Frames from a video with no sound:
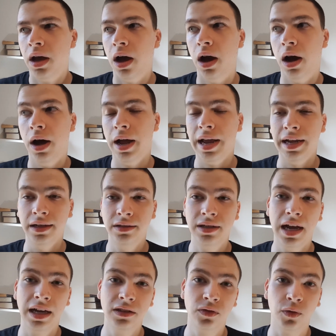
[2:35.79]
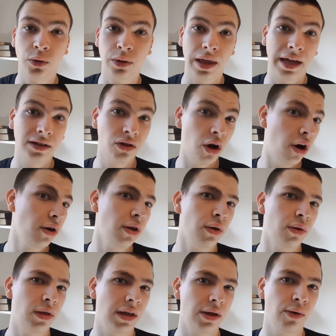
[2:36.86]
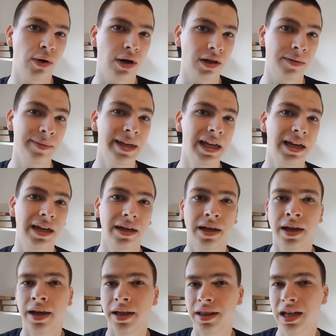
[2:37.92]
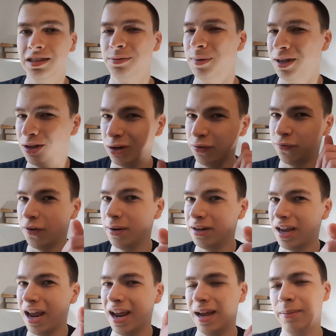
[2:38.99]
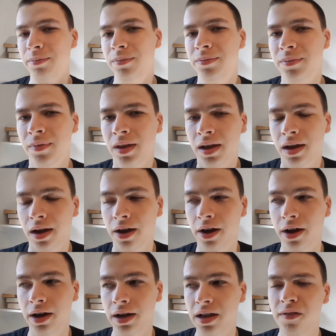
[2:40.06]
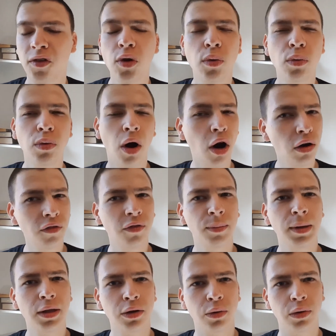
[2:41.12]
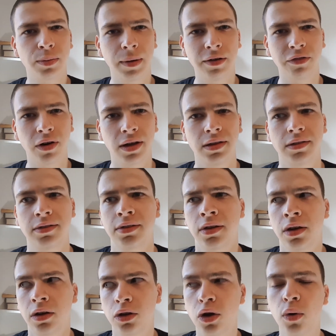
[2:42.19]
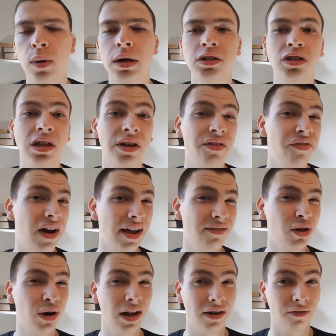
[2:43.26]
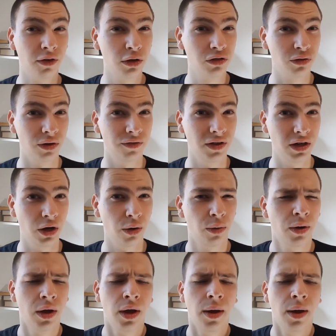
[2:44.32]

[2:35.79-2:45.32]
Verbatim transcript: Uh, and as for that audio thing you heard at the beginning, that's my good friend Cam. Uh, if you aren't familiar with my friends, go watch the five year anniversary video.